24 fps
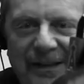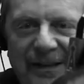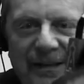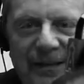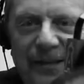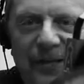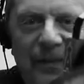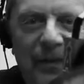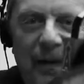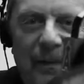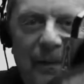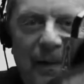
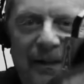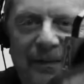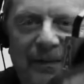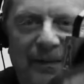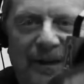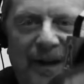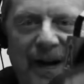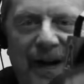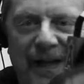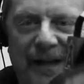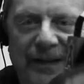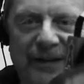interviewed all my
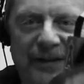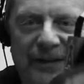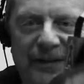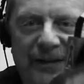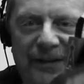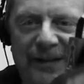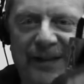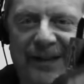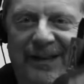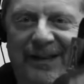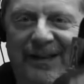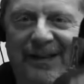friends,
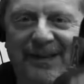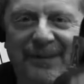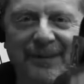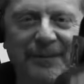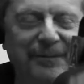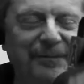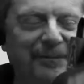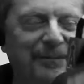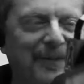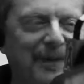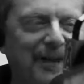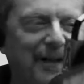you know.
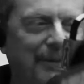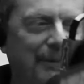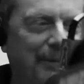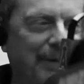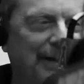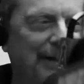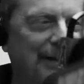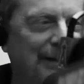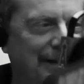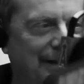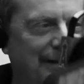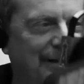
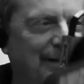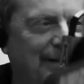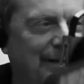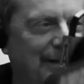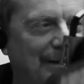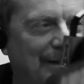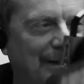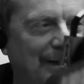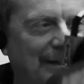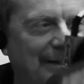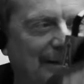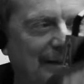But, you
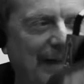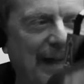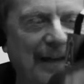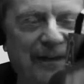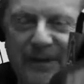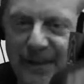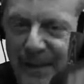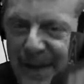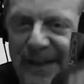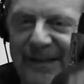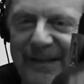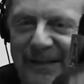know, and
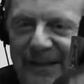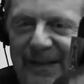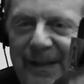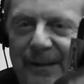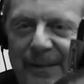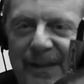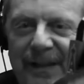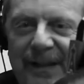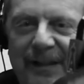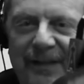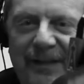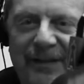gave them
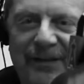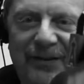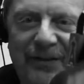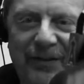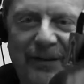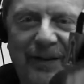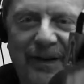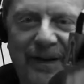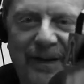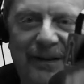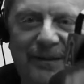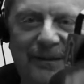anonymity in the
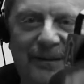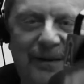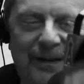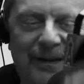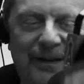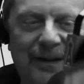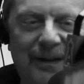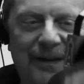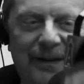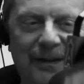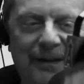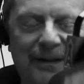story.
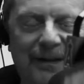And